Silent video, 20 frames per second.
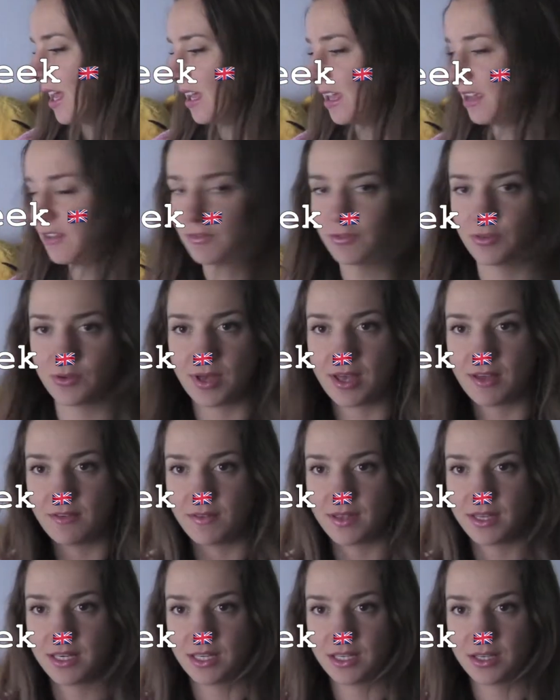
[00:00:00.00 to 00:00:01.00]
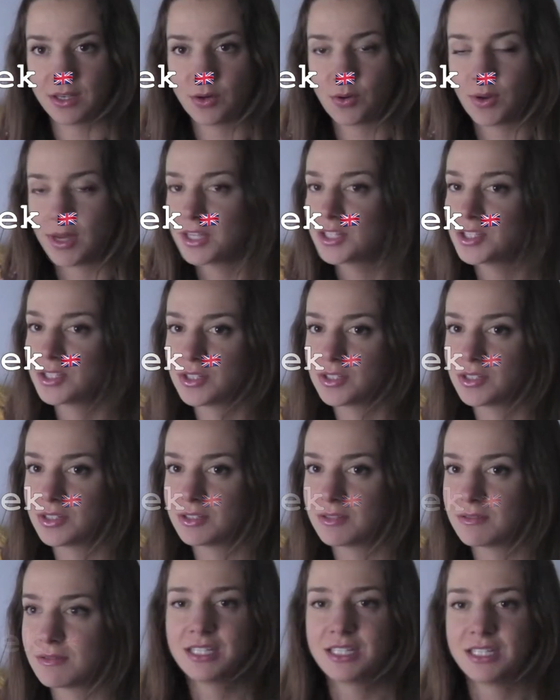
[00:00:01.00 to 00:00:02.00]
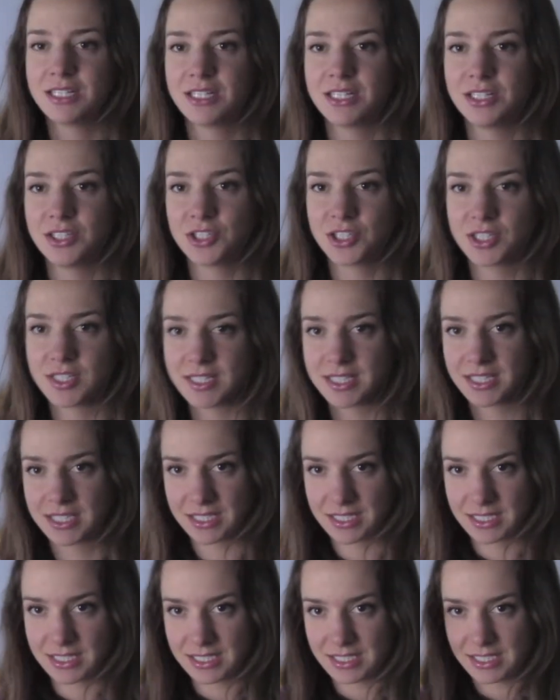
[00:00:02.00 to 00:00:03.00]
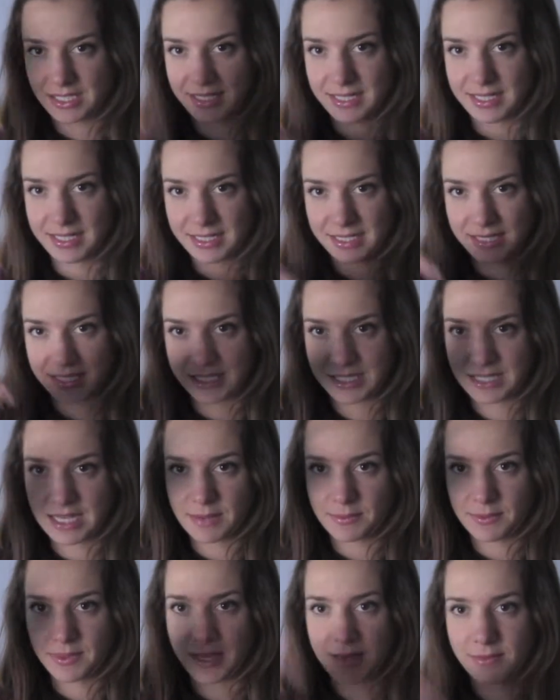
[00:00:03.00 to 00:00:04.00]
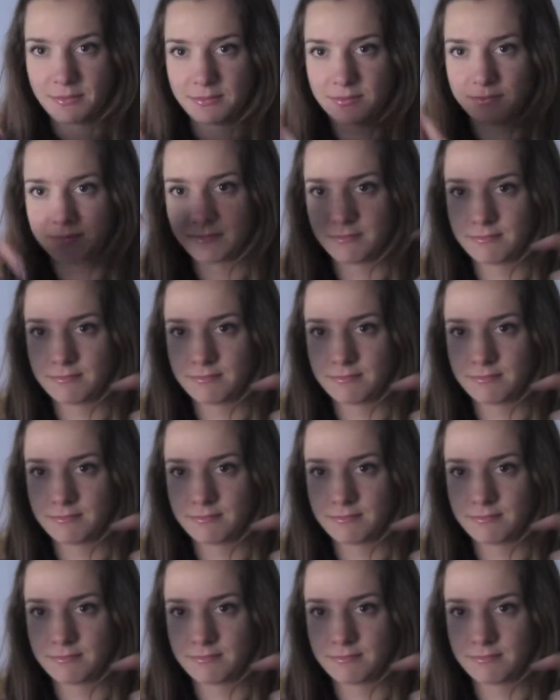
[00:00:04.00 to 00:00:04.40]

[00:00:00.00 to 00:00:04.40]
If you have any question, just type them